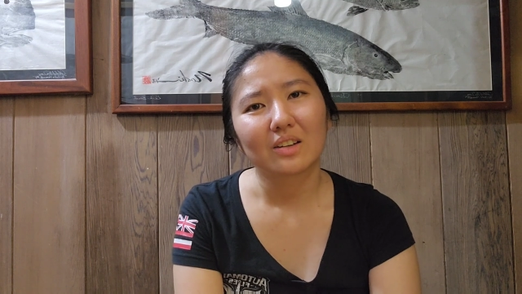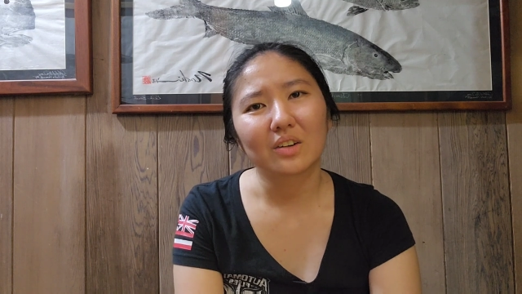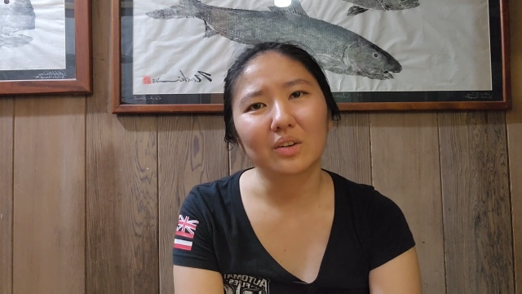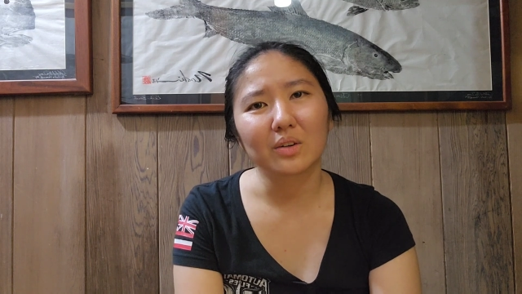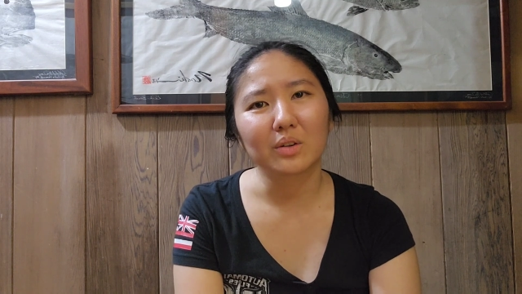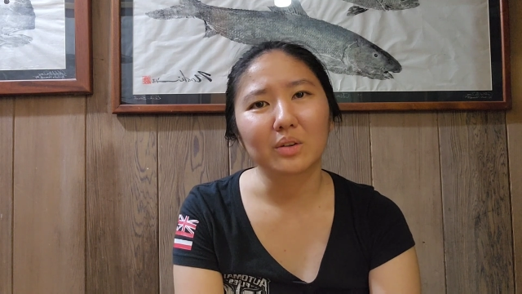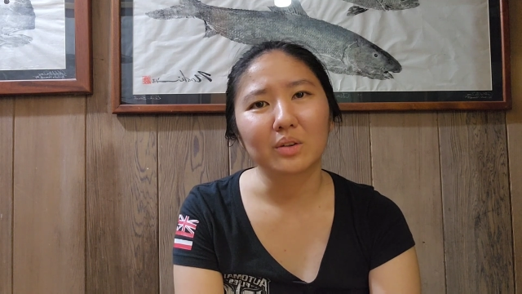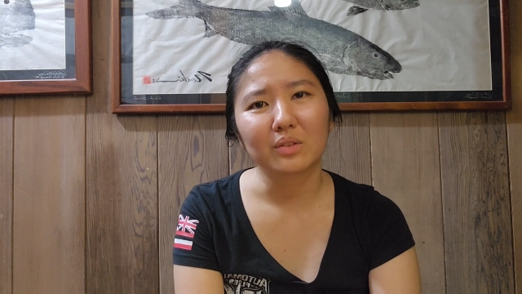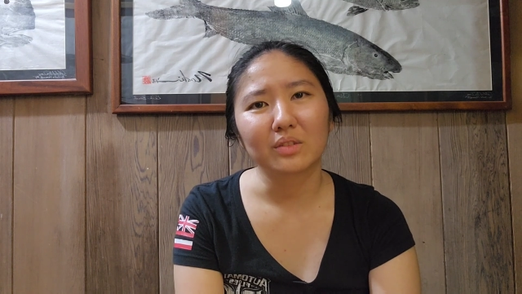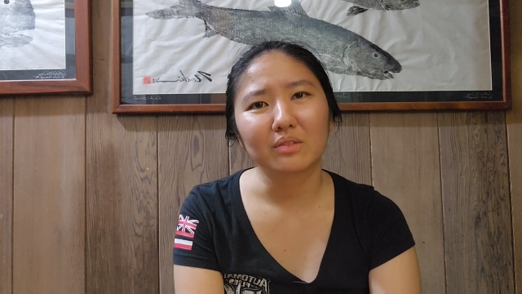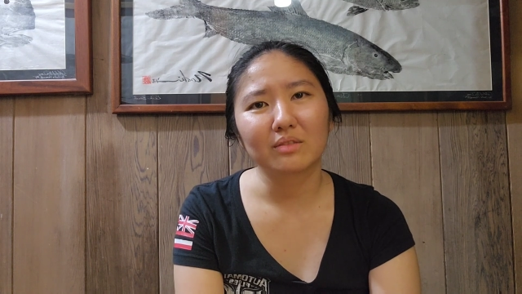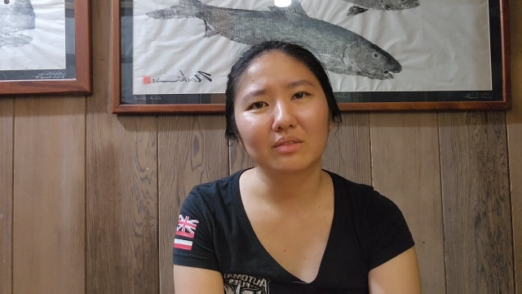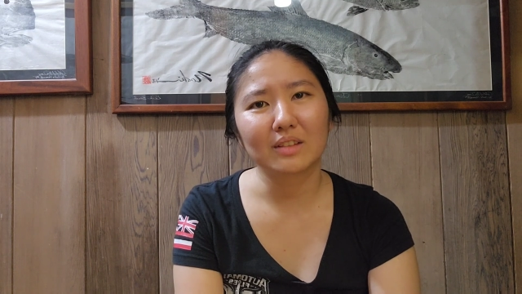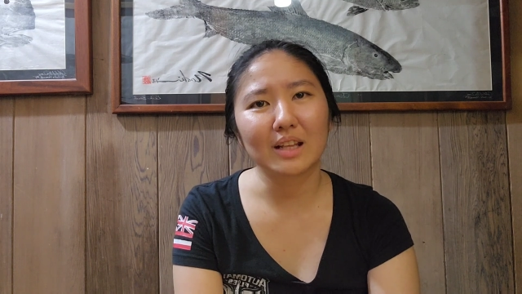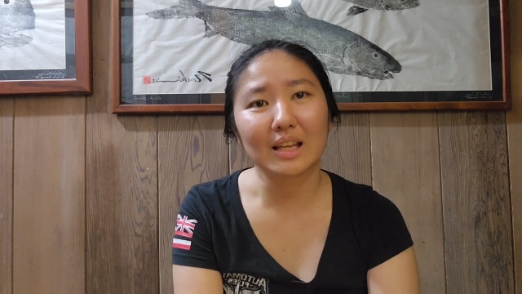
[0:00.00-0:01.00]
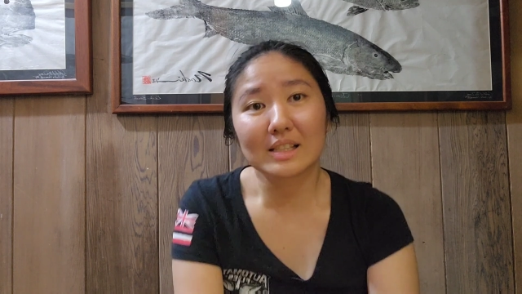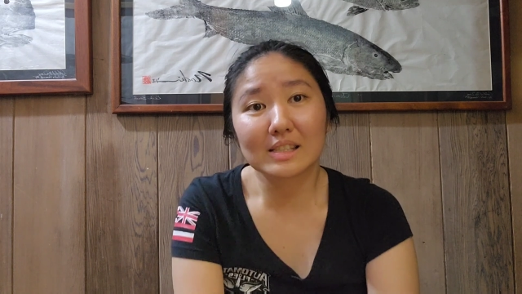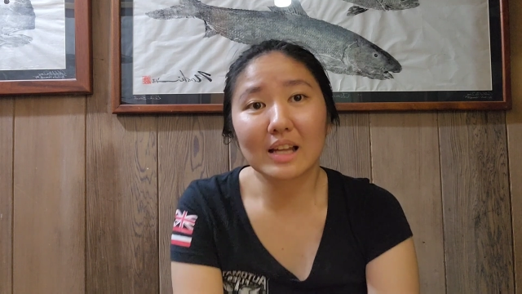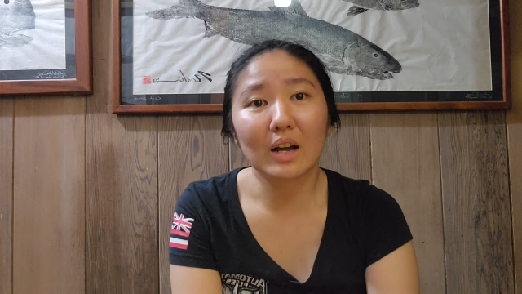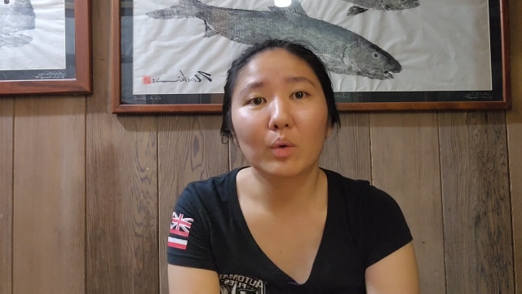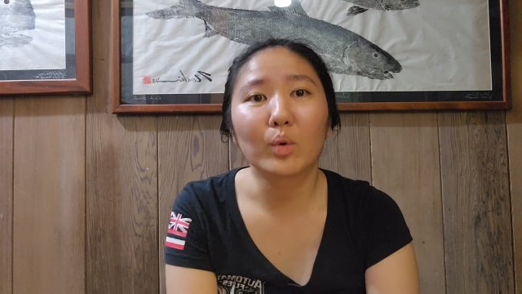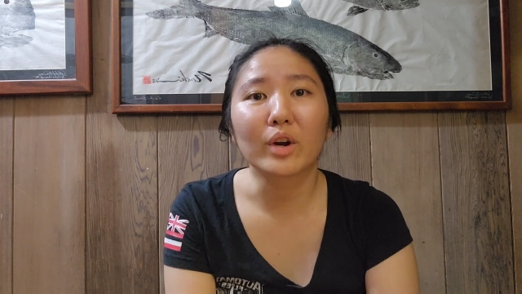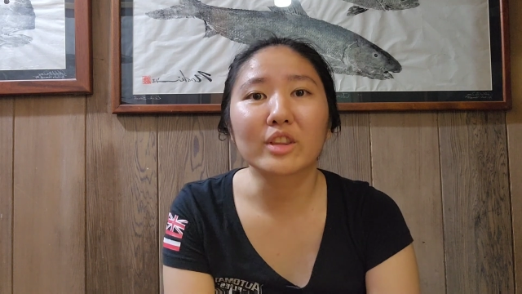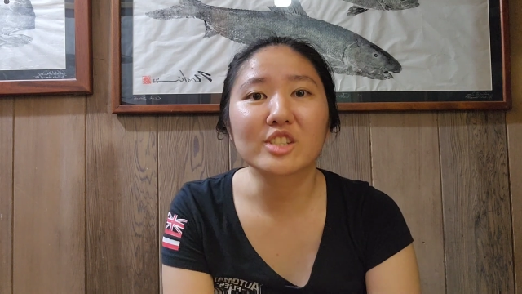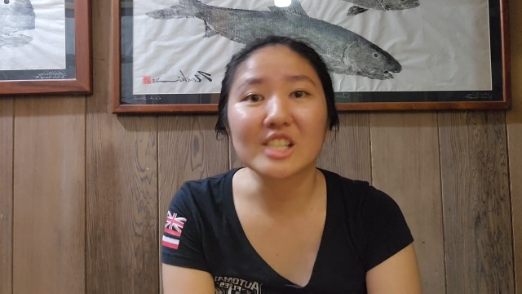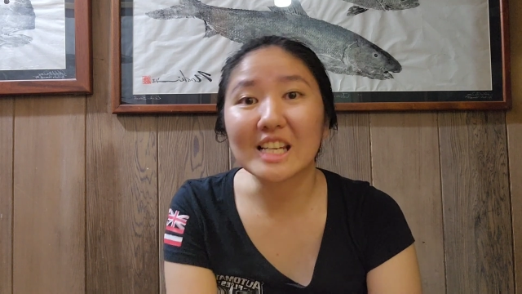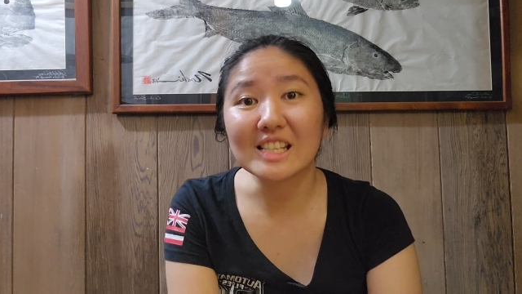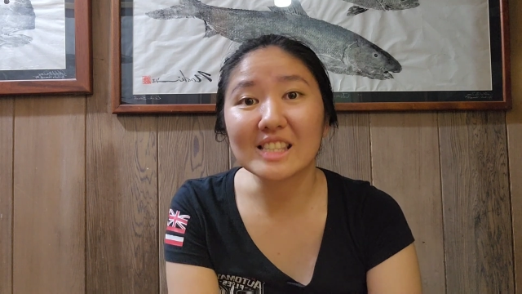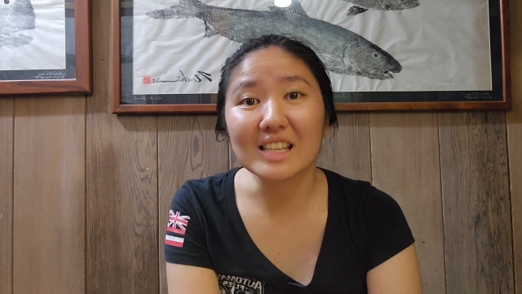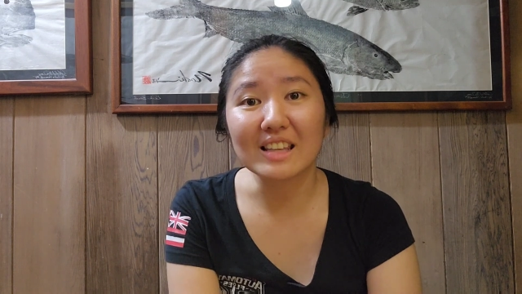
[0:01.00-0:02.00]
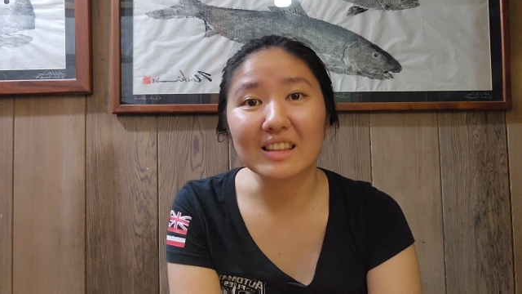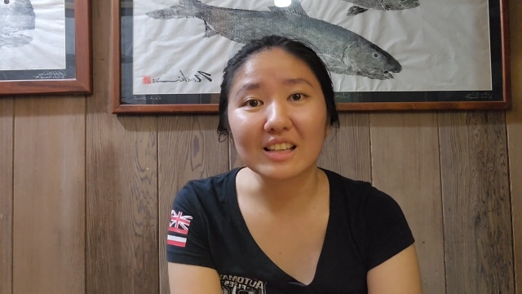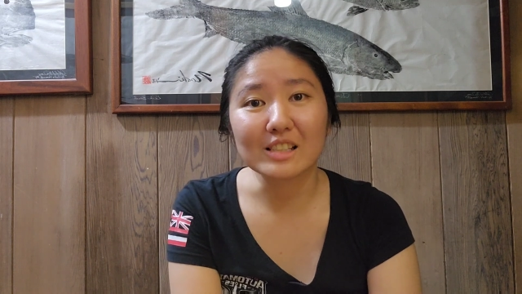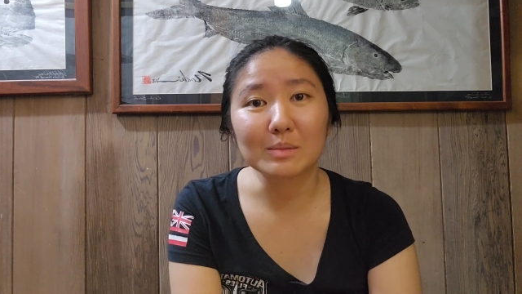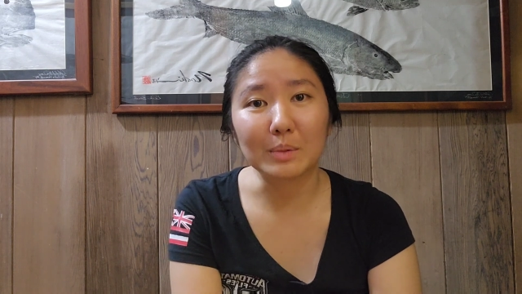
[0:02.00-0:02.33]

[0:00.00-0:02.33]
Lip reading: oh, it's not worth chasing this